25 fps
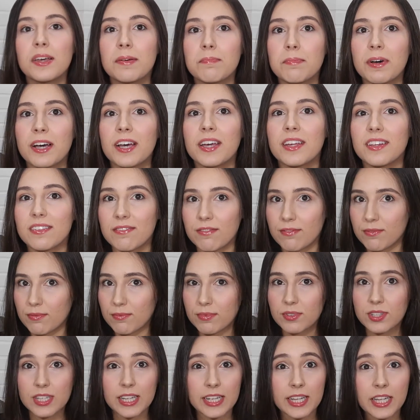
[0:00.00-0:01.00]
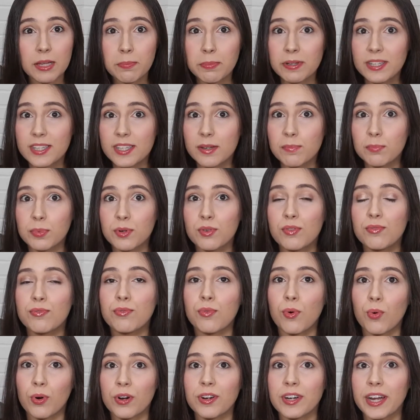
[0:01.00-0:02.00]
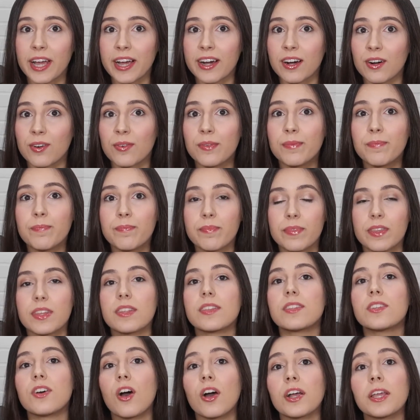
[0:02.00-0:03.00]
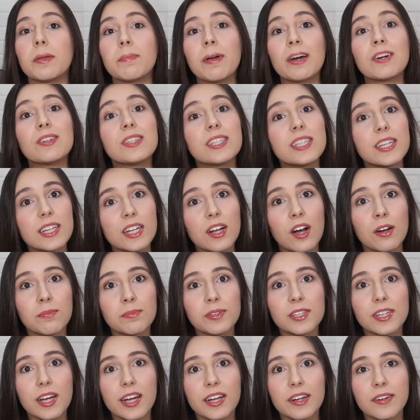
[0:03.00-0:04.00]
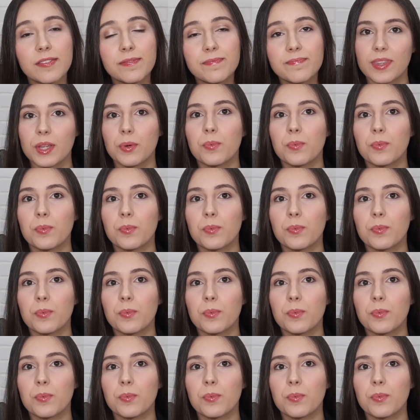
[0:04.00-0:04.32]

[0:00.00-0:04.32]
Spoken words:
But to keep it simple for now, talking about sitcom style.